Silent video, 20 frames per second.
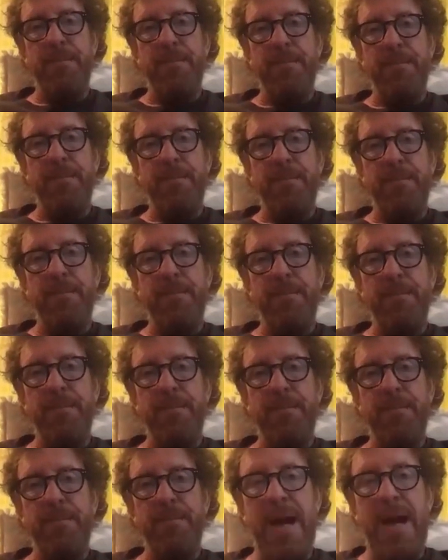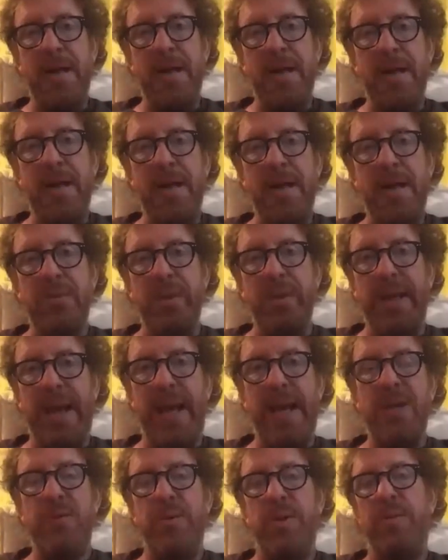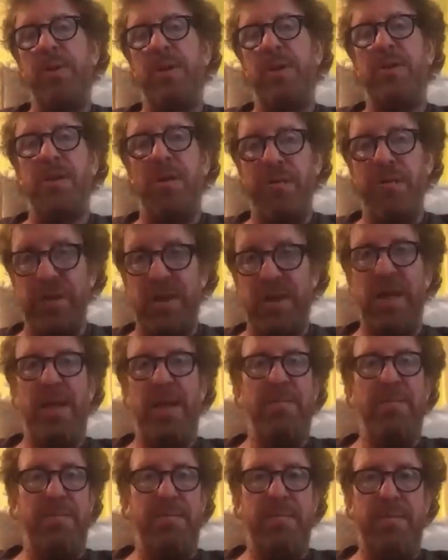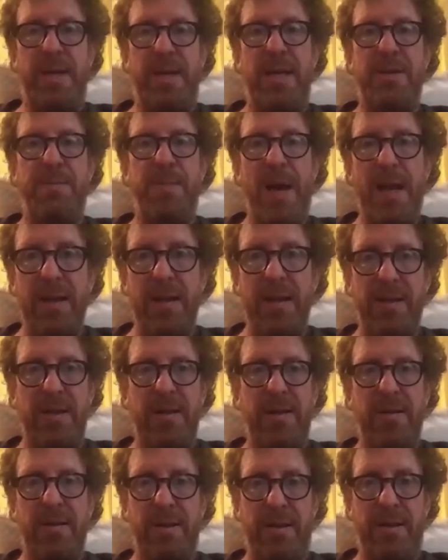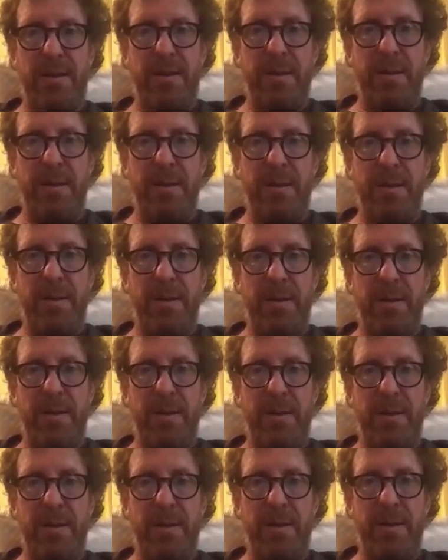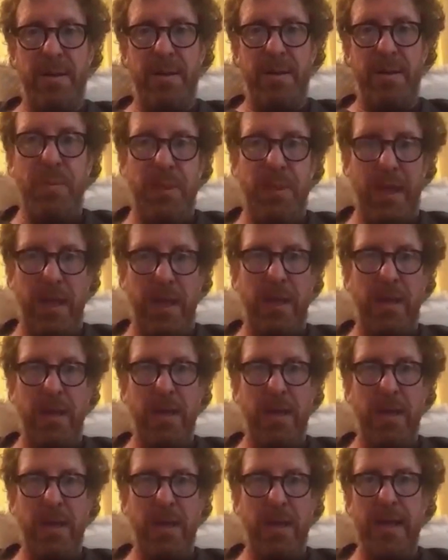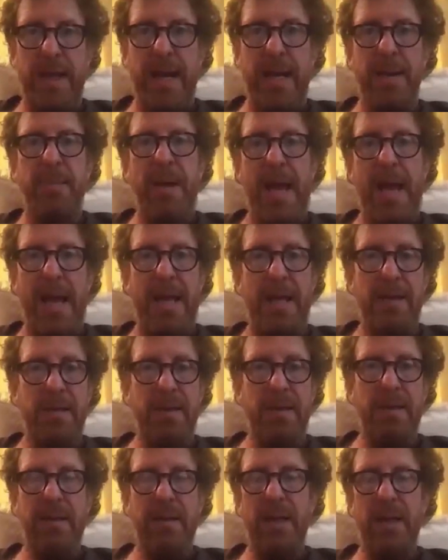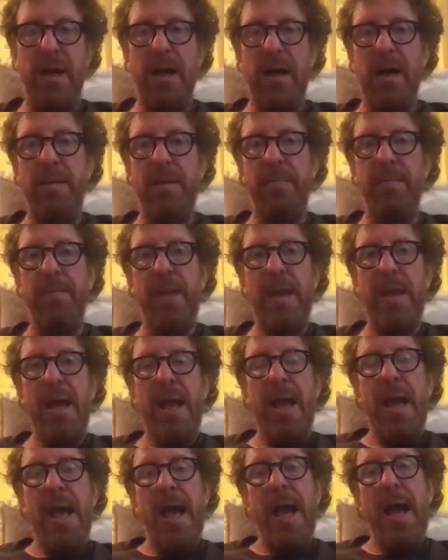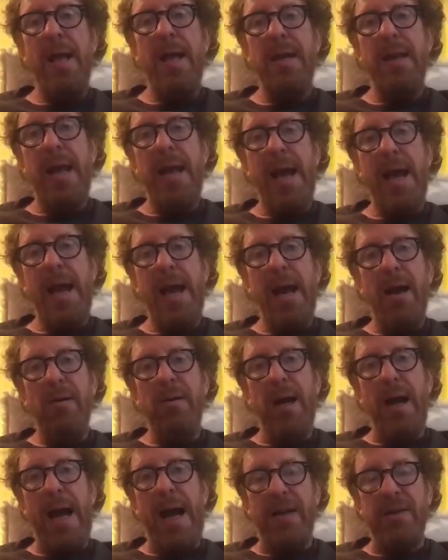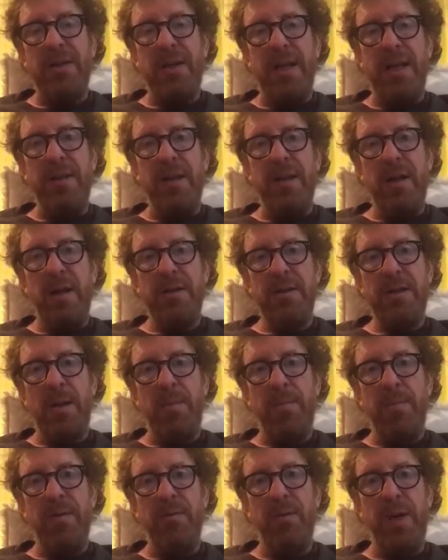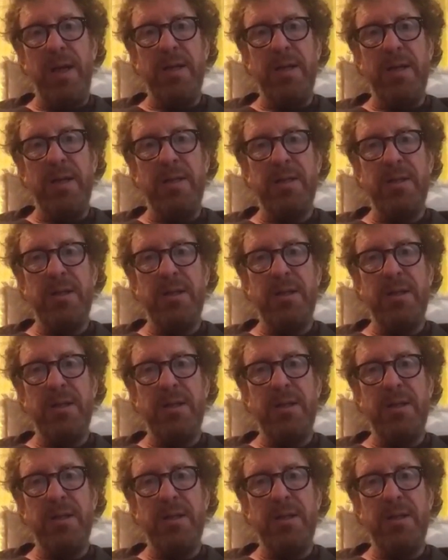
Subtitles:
which we figured out how to engage with, because obviously it's better that people are doing something and getting paid. And now, actually, in the last couple of weeks,